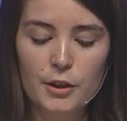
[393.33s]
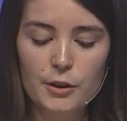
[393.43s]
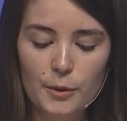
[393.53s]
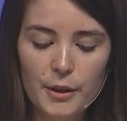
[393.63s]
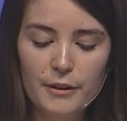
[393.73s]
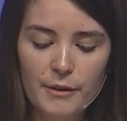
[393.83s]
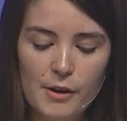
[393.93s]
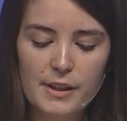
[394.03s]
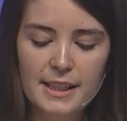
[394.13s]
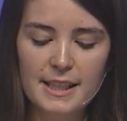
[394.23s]
Your
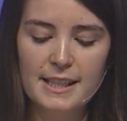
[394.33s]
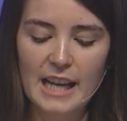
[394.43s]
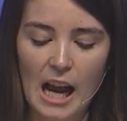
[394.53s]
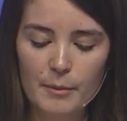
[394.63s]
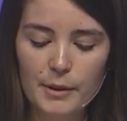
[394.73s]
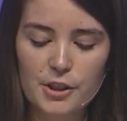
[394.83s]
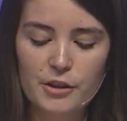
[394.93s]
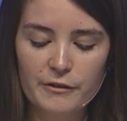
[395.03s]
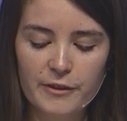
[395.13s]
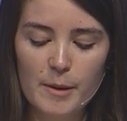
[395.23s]
throne is
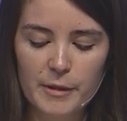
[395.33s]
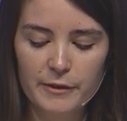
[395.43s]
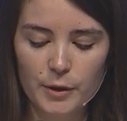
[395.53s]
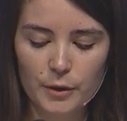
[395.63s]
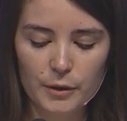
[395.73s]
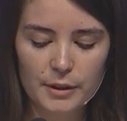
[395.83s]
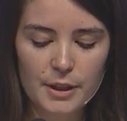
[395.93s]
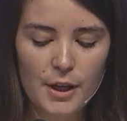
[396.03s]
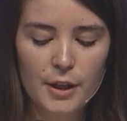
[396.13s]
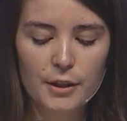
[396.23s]
established from of
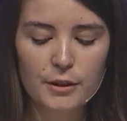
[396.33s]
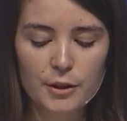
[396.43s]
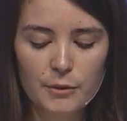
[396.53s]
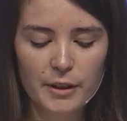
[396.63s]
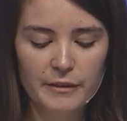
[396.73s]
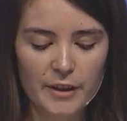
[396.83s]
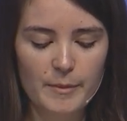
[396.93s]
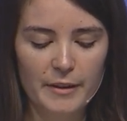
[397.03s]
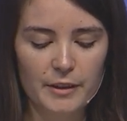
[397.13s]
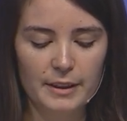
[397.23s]
old, you are
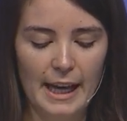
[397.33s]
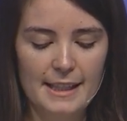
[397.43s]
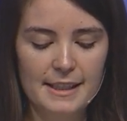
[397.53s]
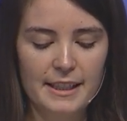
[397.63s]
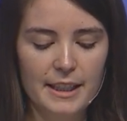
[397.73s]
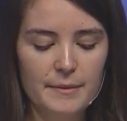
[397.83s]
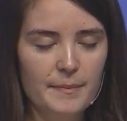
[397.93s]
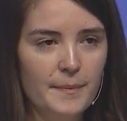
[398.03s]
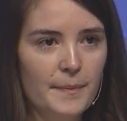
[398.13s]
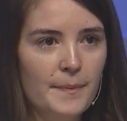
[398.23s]
from everlasting.
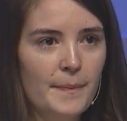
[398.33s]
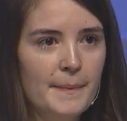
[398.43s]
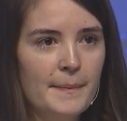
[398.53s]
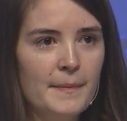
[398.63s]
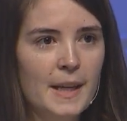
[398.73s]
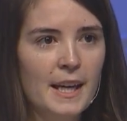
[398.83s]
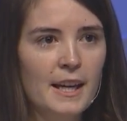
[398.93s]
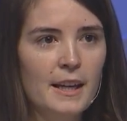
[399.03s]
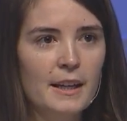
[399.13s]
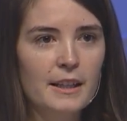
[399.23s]

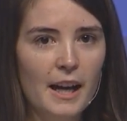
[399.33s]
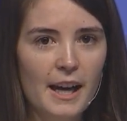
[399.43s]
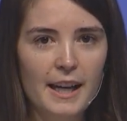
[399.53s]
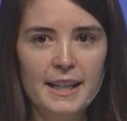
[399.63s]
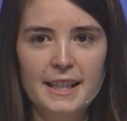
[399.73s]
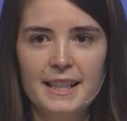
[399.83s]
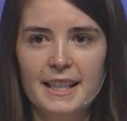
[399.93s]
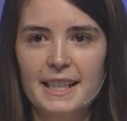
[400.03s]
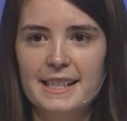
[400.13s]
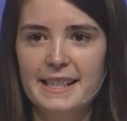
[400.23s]
God
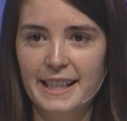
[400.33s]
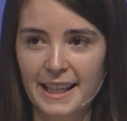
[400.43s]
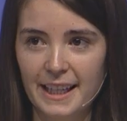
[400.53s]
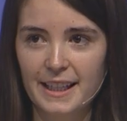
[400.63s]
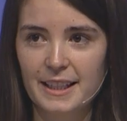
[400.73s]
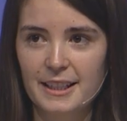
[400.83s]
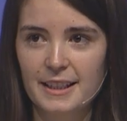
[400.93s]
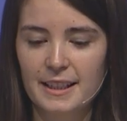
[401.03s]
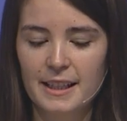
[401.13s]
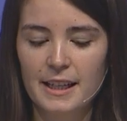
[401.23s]
is king.
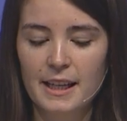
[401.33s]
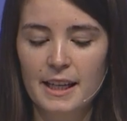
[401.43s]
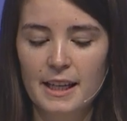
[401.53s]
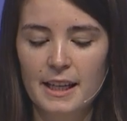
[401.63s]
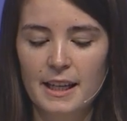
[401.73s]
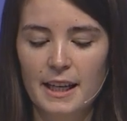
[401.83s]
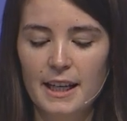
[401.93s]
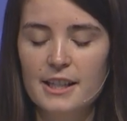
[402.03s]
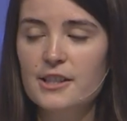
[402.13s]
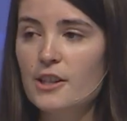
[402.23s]

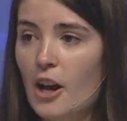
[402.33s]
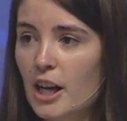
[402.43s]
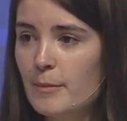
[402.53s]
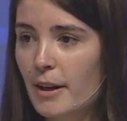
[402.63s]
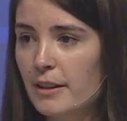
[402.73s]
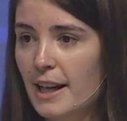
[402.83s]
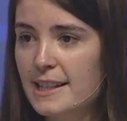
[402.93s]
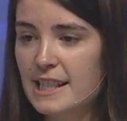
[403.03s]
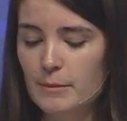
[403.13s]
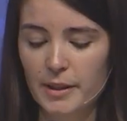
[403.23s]
In a song about
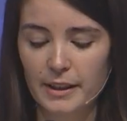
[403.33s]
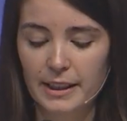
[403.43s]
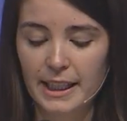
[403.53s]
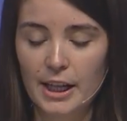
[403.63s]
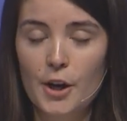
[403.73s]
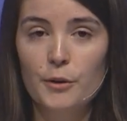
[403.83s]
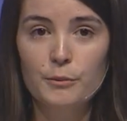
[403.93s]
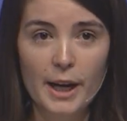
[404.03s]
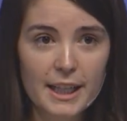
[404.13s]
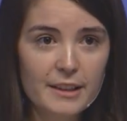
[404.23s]
God's stability,
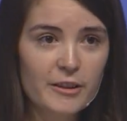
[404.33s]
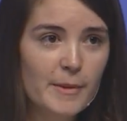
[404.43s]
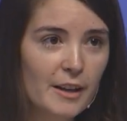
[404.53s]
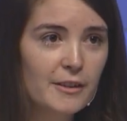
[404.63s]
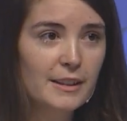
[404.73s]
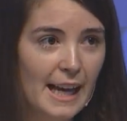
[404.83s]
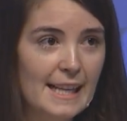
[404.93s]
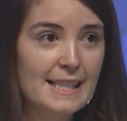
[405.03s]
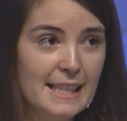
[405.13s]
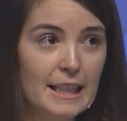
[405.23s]
reigning from
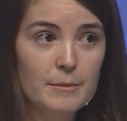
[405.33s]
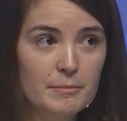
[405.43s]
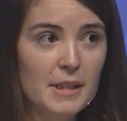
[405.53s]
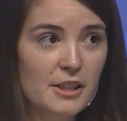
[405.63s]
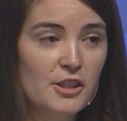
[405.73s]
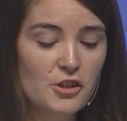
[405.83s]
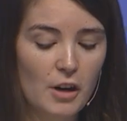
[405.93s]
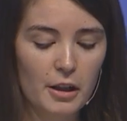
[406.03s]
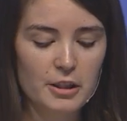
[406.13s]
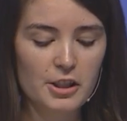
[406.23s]
everlasting is a
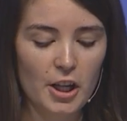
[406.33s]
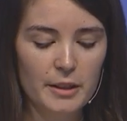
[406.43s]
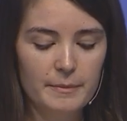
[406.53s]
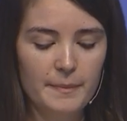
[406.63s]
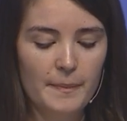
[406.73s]
strong start.